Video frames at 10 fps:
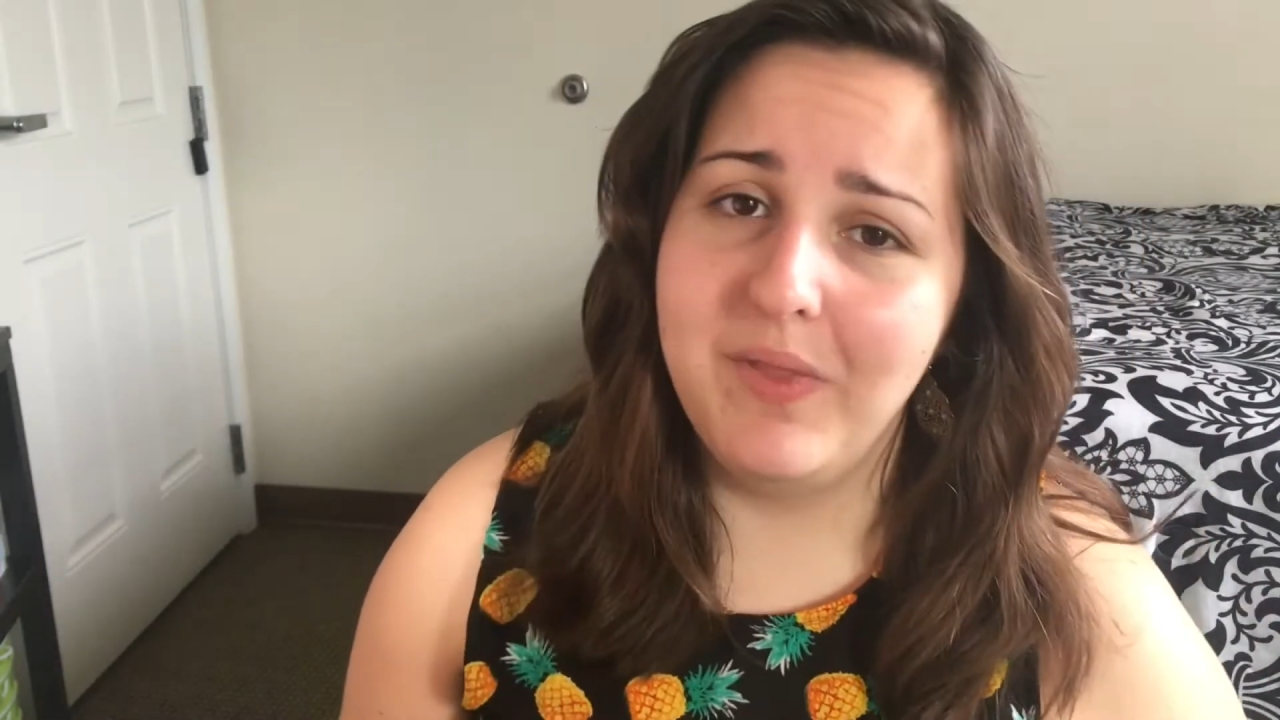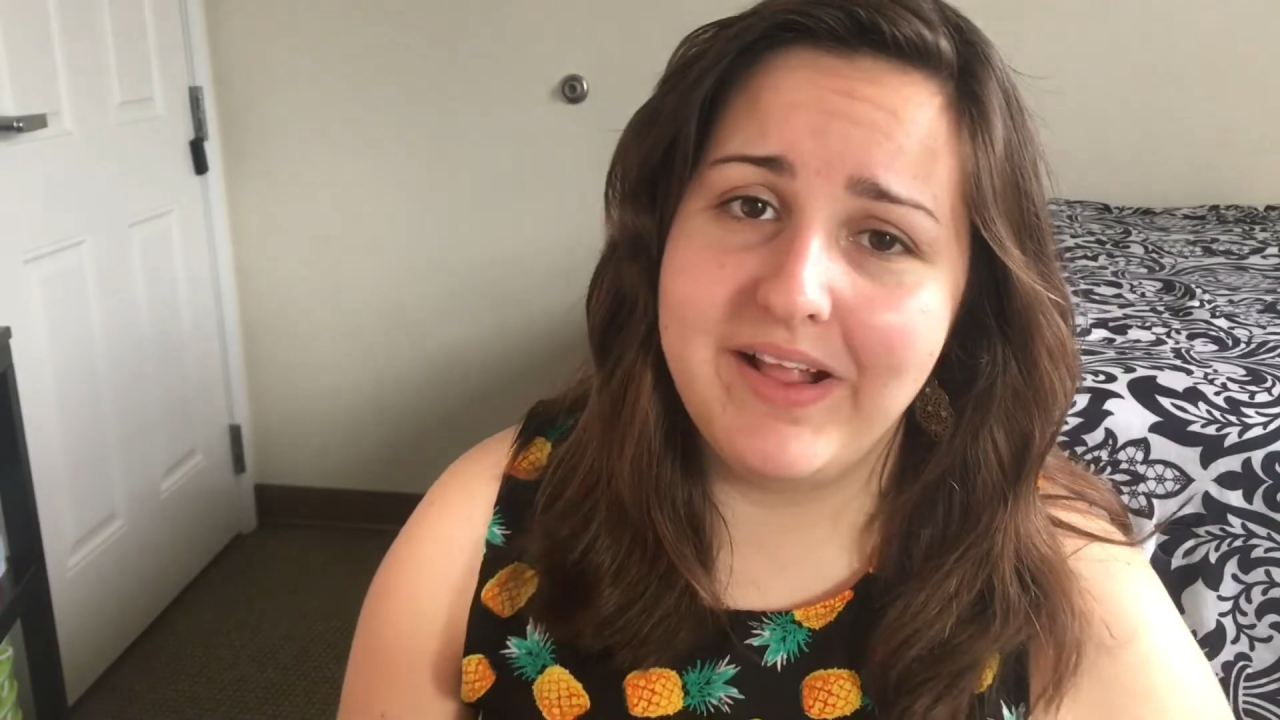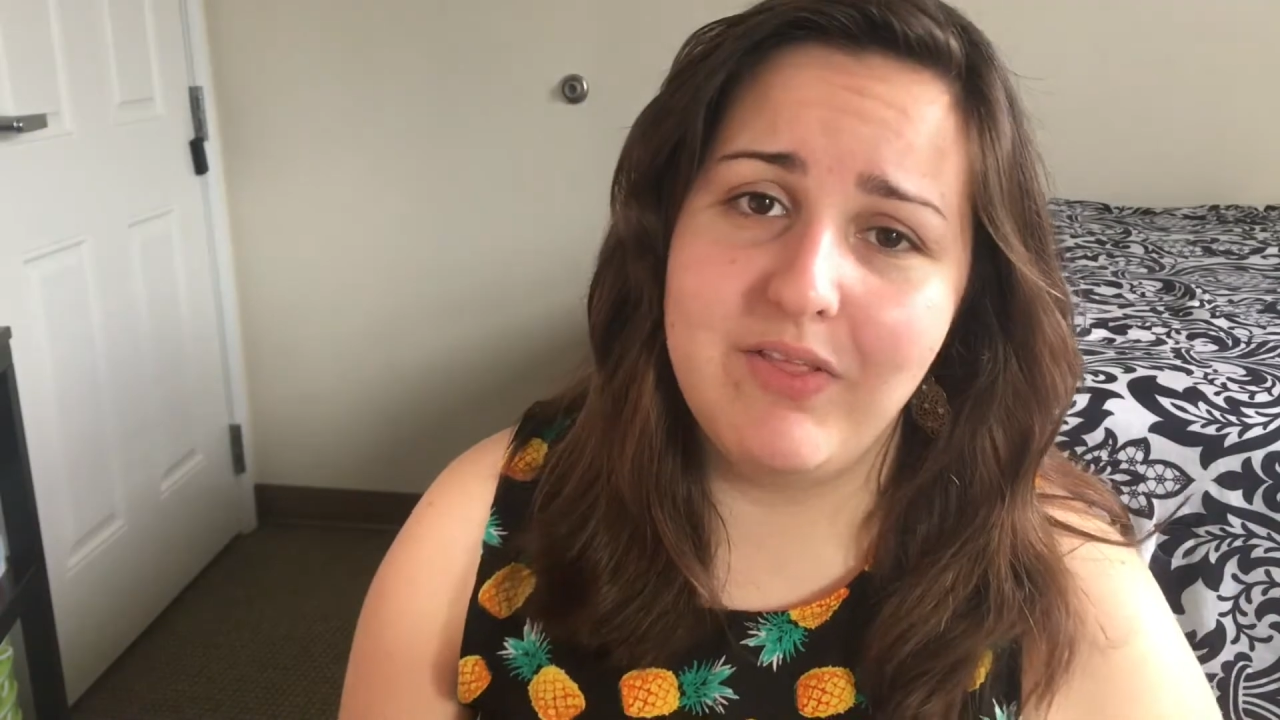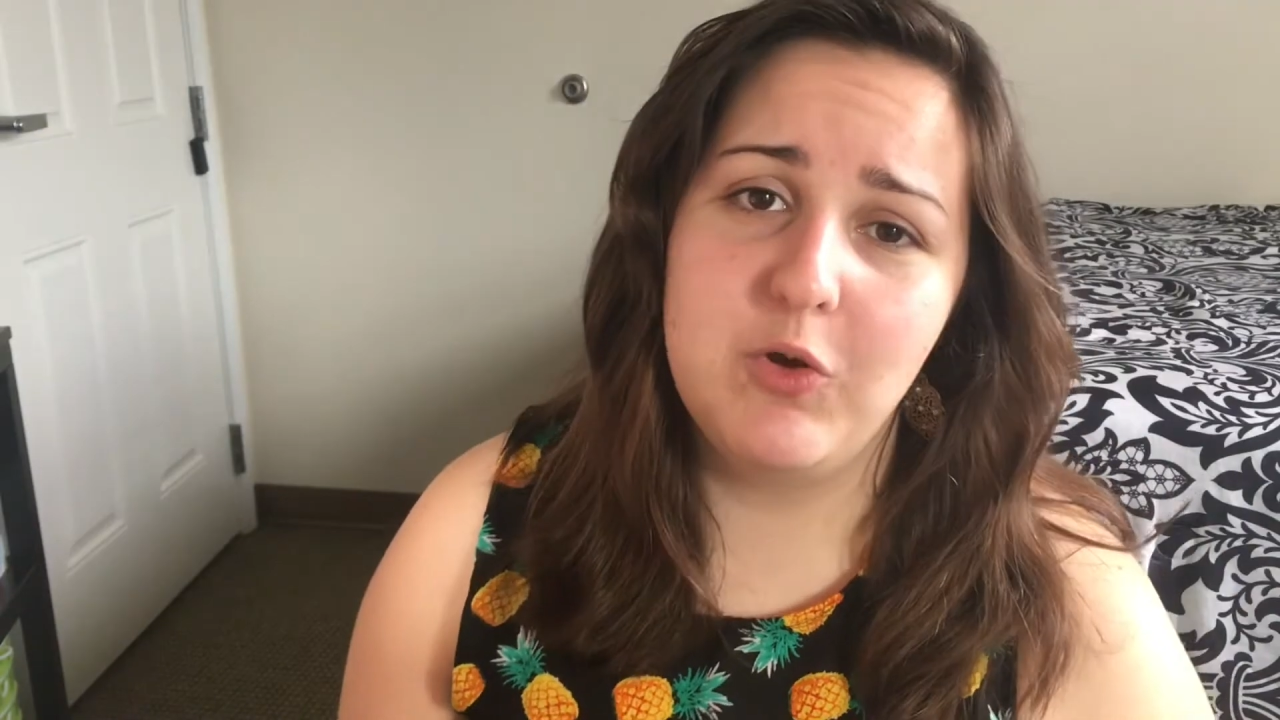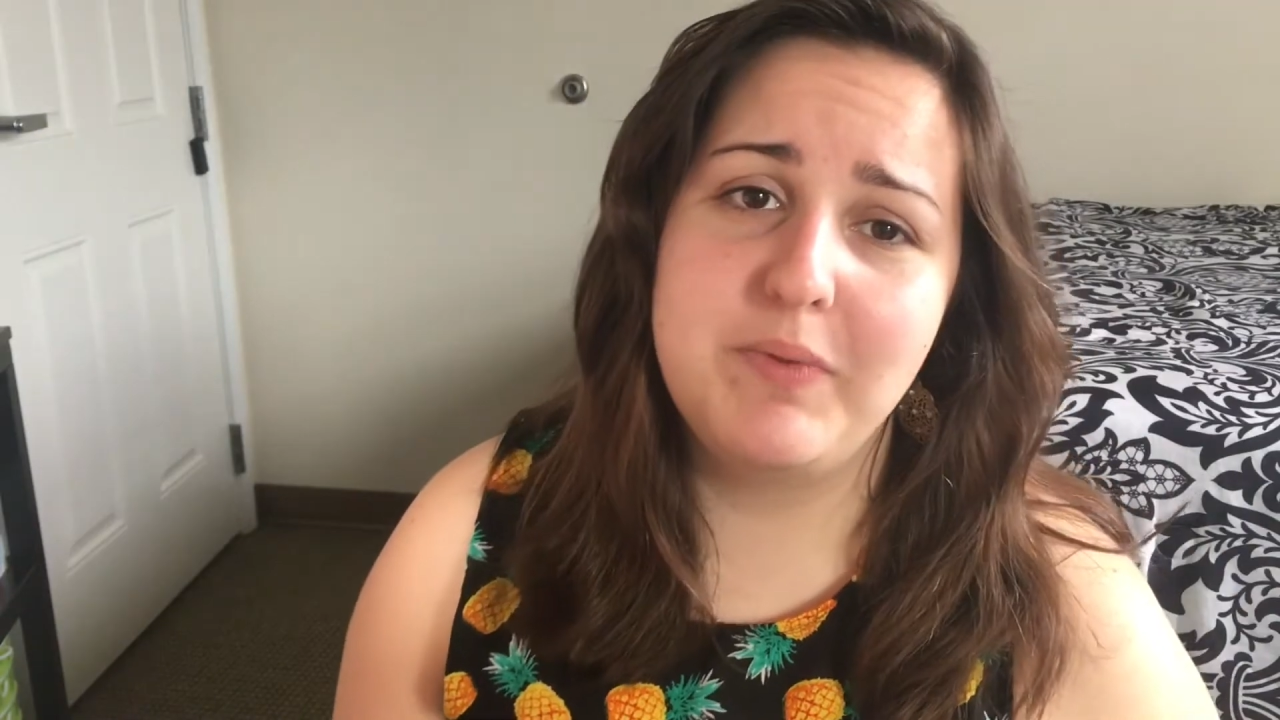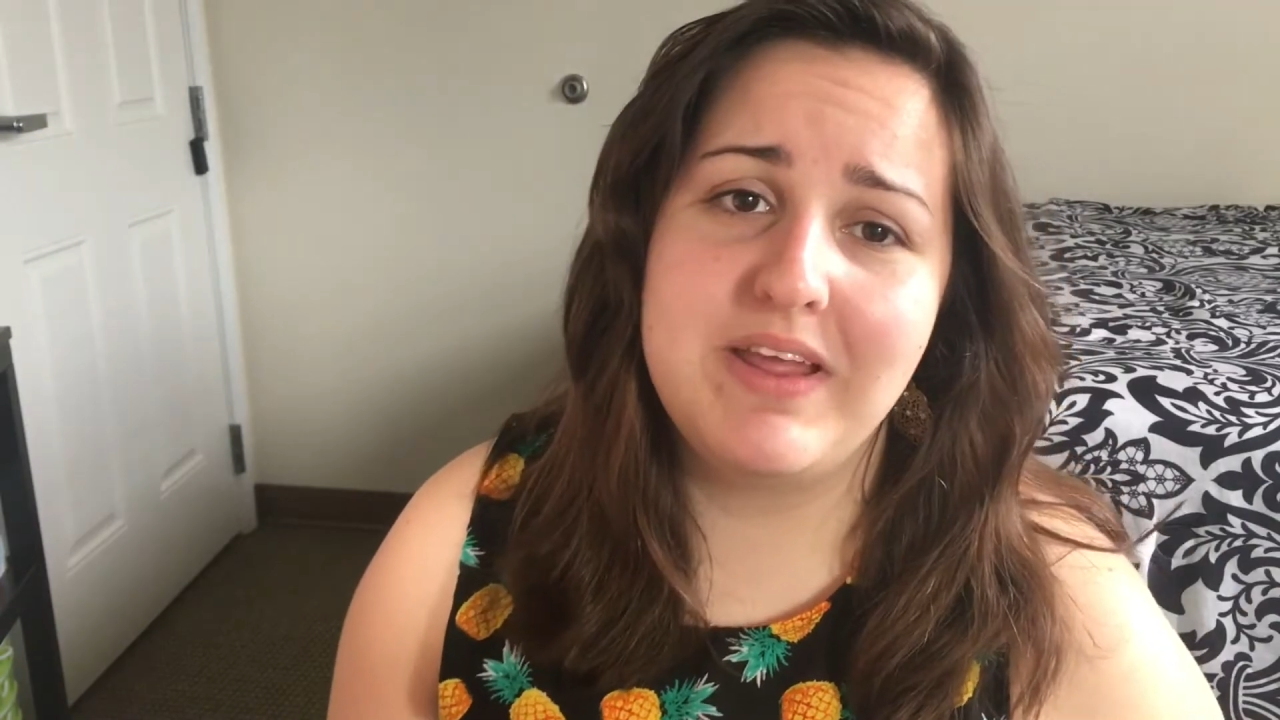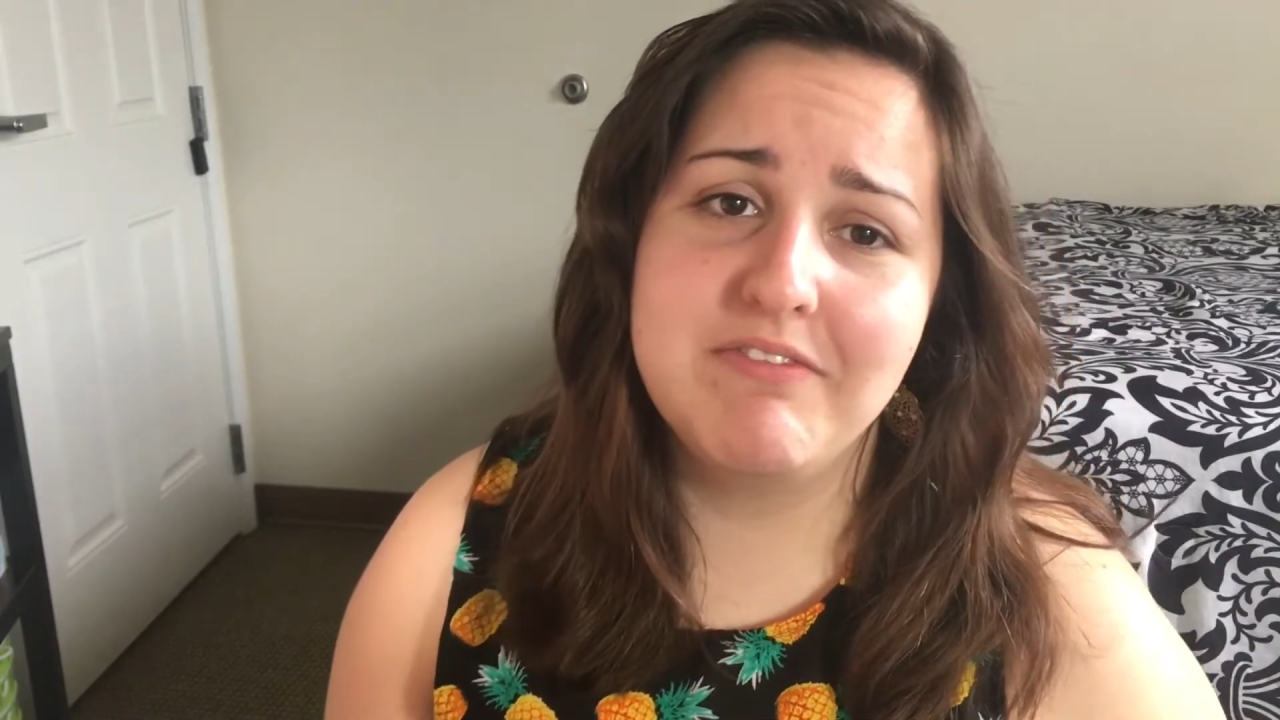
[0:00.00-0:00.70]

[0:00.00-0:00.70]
a little bit of